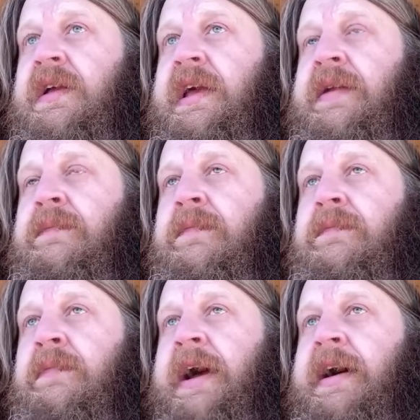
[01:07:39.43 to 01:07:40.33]
in
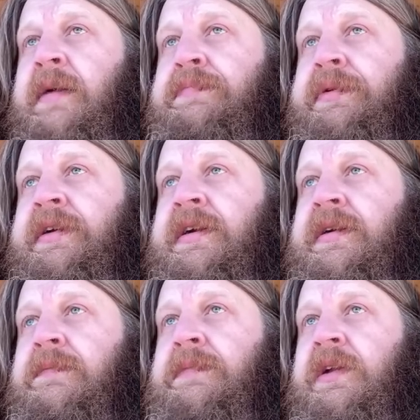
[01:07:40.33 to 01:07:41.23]
my
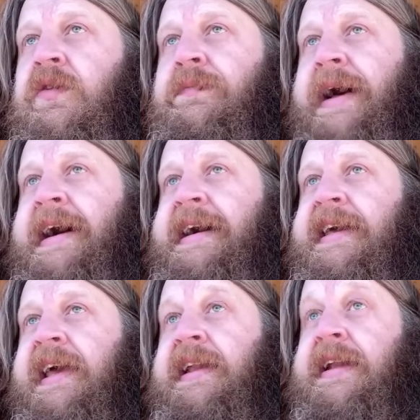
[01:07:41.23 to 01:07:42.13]
upper, middle
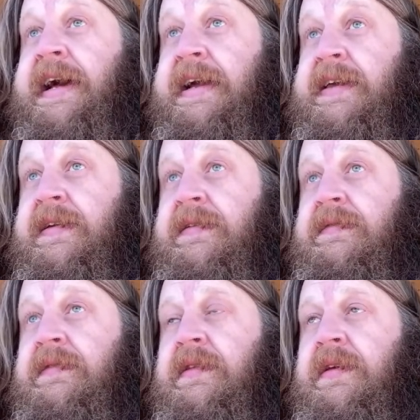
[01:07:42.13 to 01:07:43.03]
back, and neck.
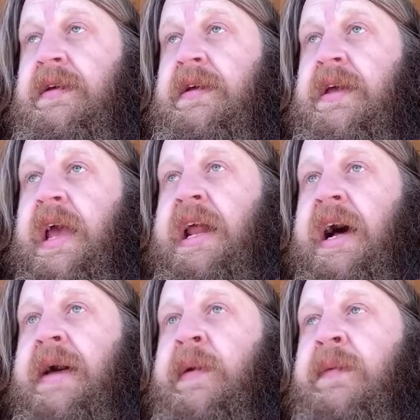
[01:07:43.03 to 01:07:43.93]
And
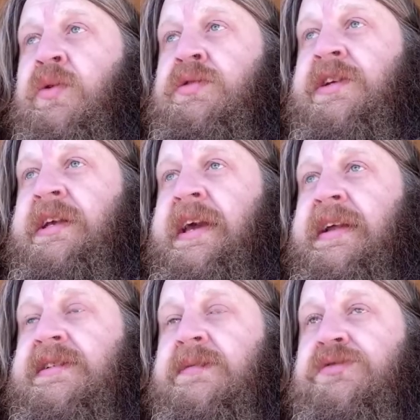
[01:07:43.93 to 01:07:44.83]
I'm able to
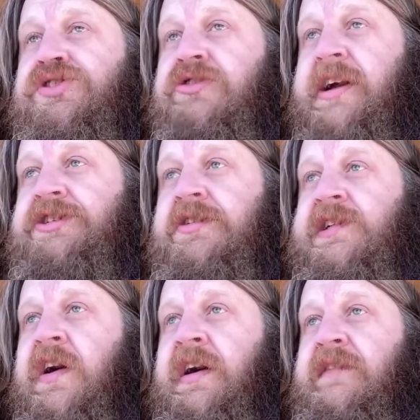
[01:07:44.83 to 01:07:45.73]
get some stretches
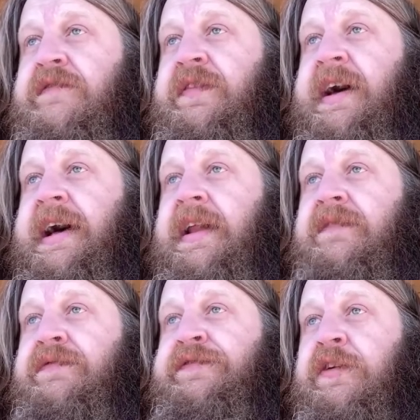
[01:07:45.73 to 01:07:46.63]
off
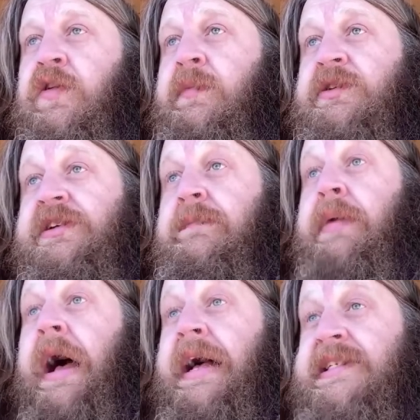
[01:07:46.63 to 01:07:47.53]
that feel almost
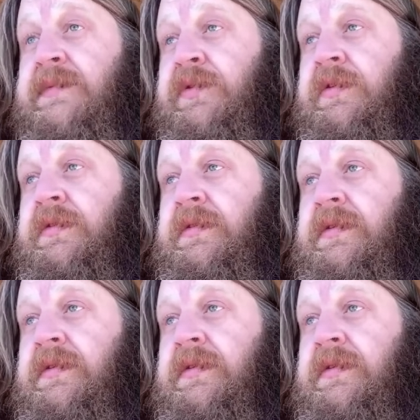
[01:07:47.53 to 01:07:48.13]
impossible